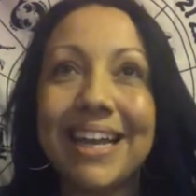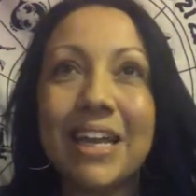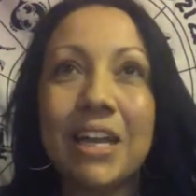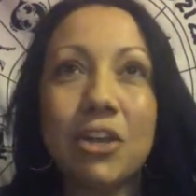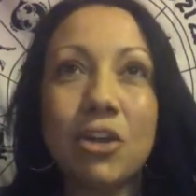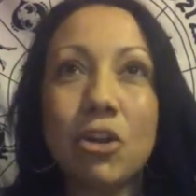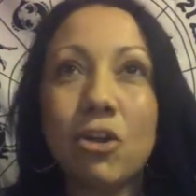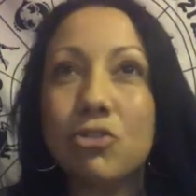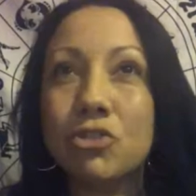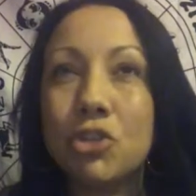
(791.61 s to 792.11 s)

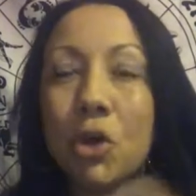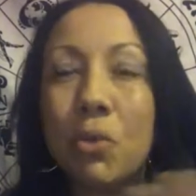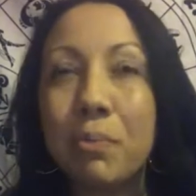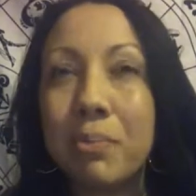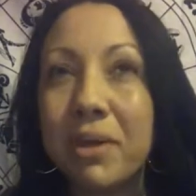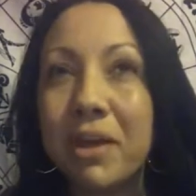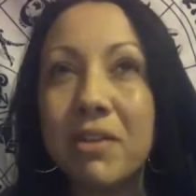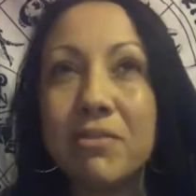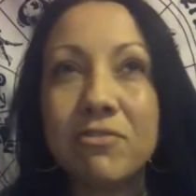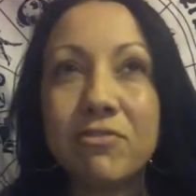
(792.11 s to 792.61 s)
You know, don't
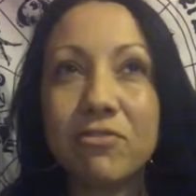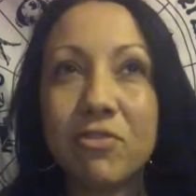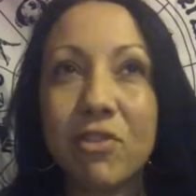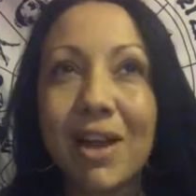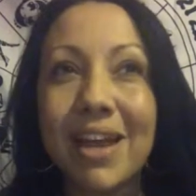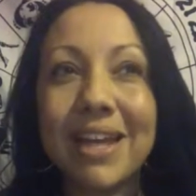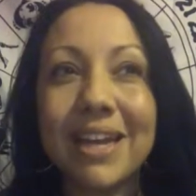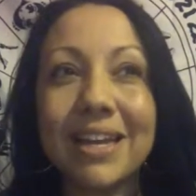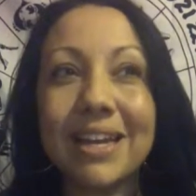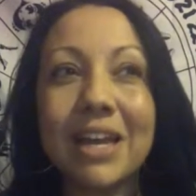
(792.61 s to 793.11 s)
be
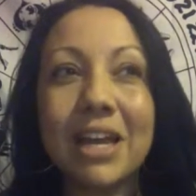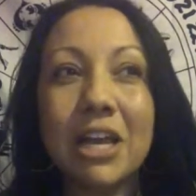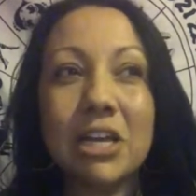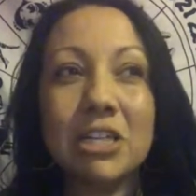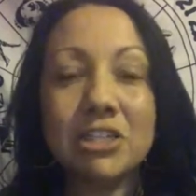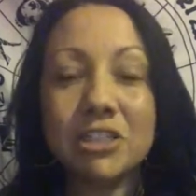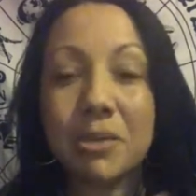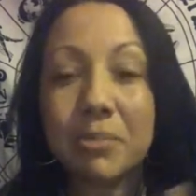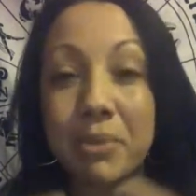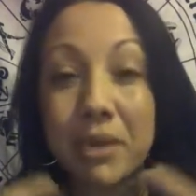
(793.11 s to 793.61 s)
afraid
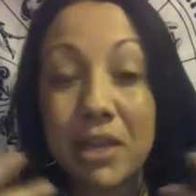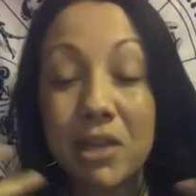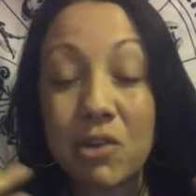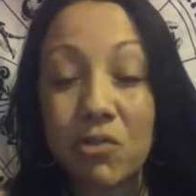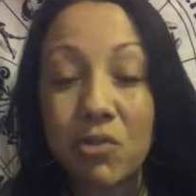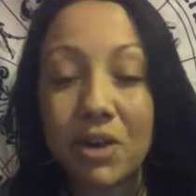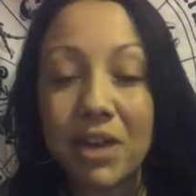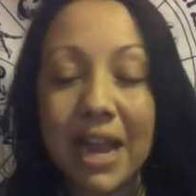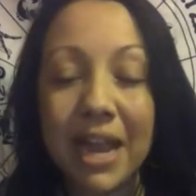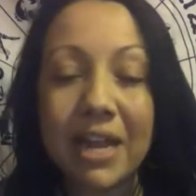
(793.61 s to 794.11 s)
to be
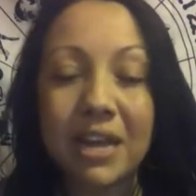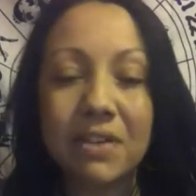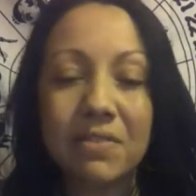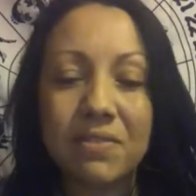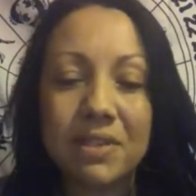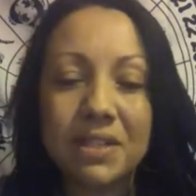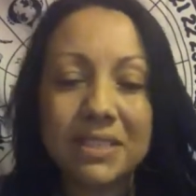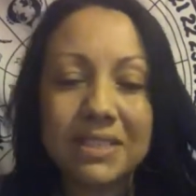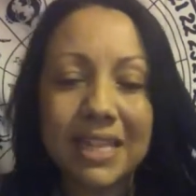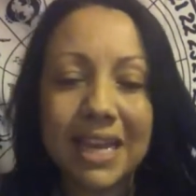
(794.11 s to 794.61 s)
creative
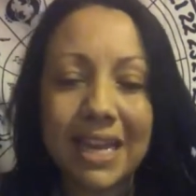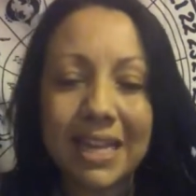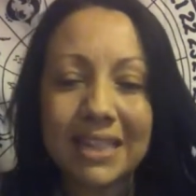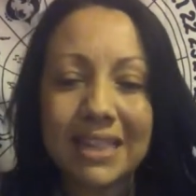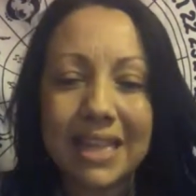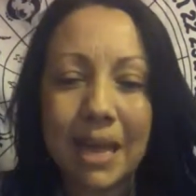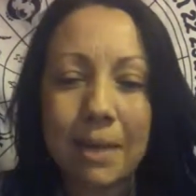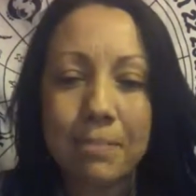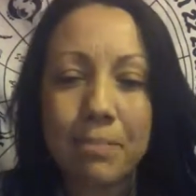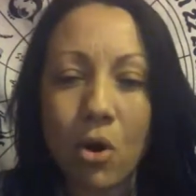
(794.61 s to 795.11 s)
and take
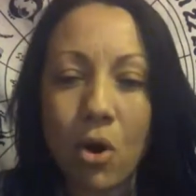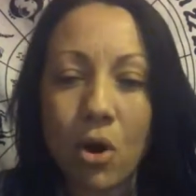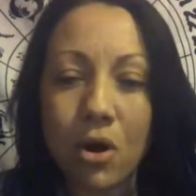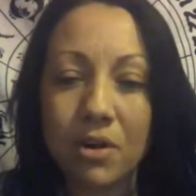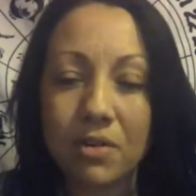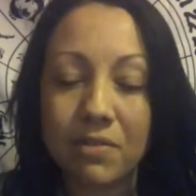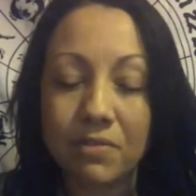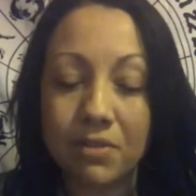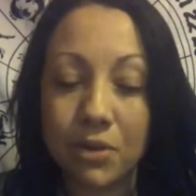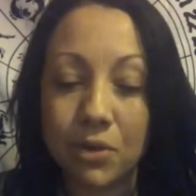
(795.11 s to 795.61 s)
that part
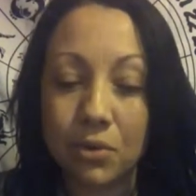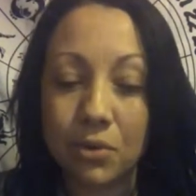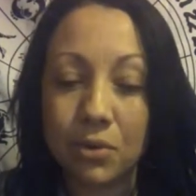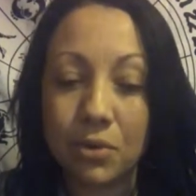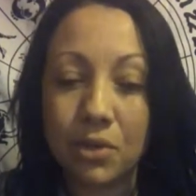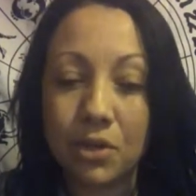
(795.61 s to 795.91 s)
of you,